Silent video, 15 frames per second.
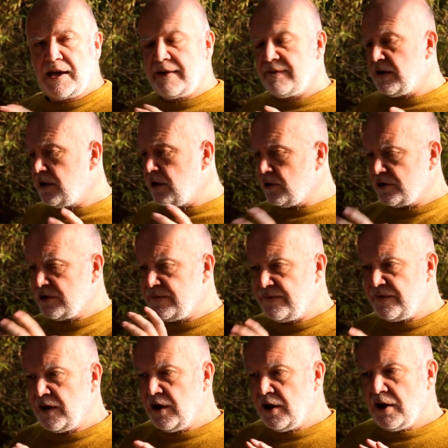have a lot of
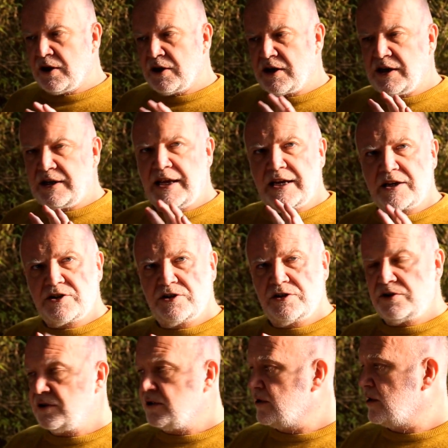
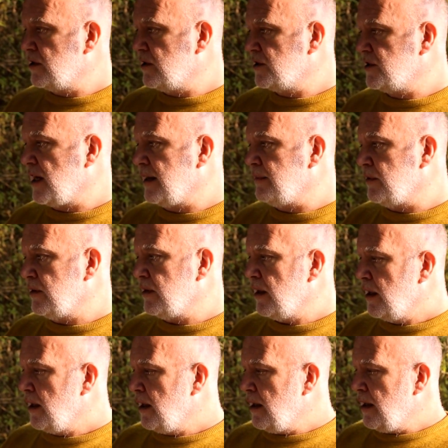connections to the shaman.
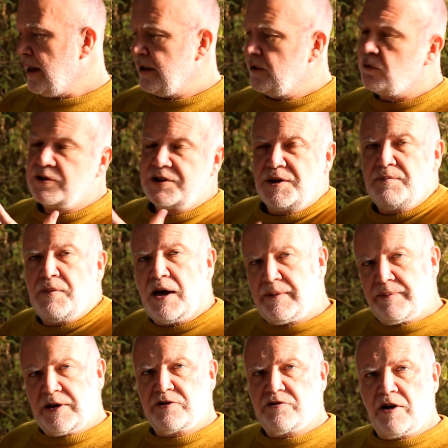It also might
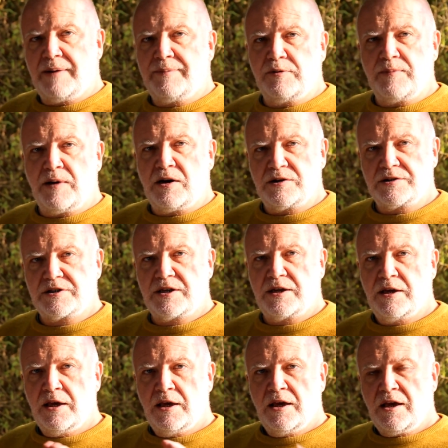be a tribal mask.
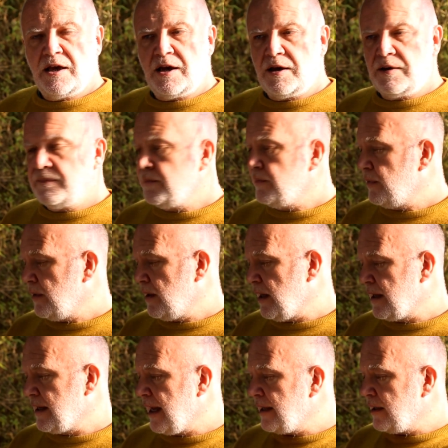Um,
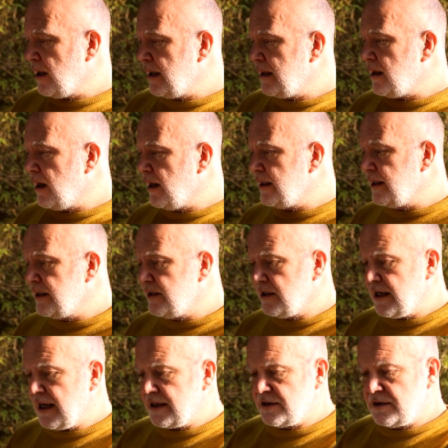again, I, I need to
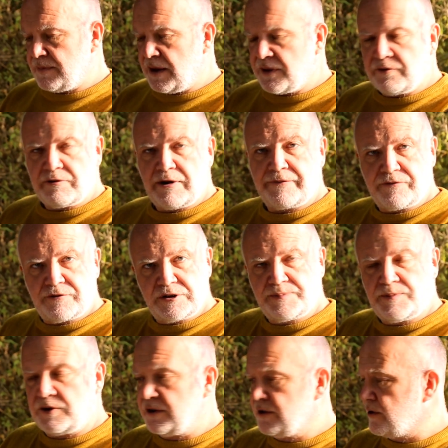get some other reference
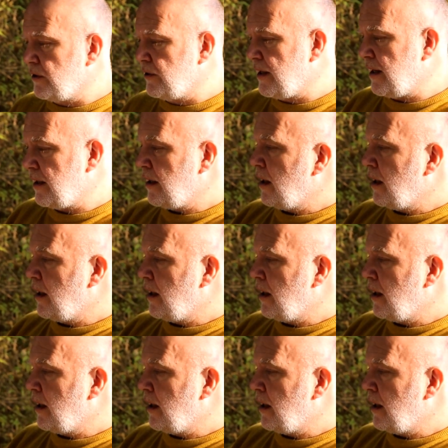points on that.